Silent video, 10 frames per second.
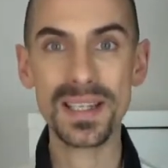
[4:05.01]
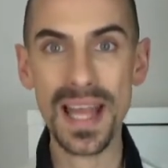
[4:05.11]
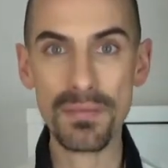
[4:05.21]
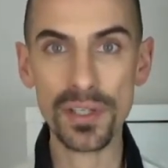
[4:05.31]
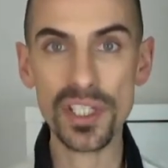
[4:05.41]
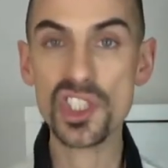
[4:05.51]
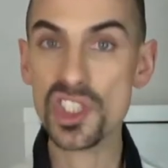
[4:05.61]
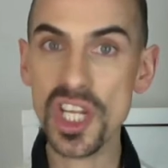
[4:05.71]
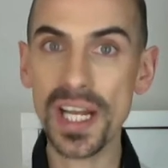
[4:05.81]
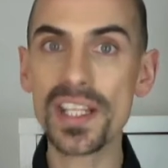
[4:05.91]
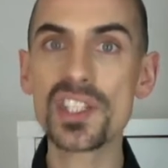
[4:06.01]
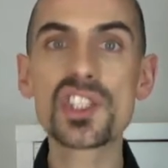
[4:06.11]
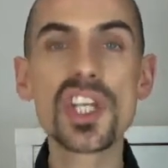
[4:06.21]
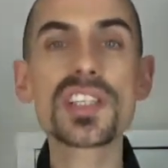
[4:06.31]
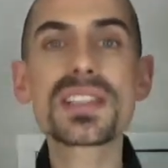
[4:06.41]
leverage challenge
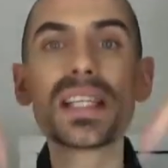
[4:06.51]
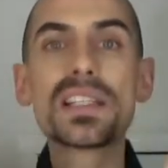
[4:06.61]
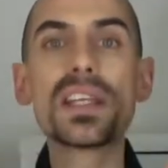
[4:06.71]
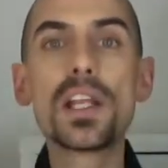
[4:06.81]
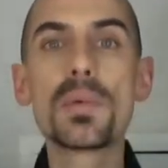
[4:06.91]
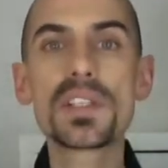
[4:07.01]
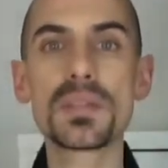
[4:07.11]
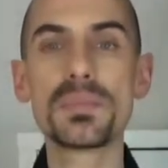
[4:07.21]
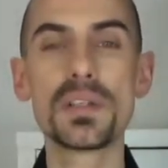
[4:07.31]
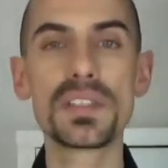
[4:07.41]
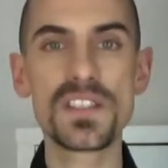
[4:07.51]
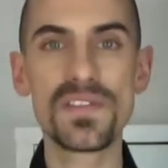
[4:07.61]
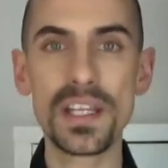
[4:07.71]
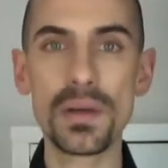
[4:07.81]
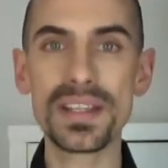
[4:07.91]
just click the yellow button below this
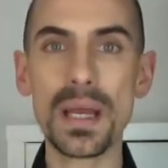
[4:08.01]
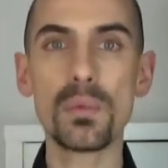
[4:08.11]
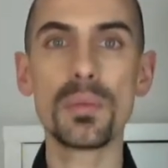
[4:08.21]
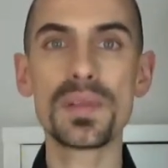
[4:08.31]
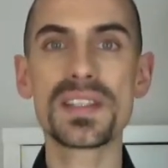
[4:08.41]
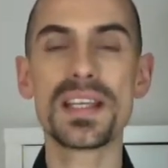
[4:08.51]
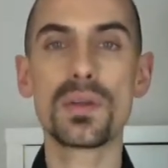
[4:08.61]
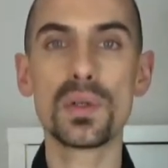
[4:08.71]
video and that will be sent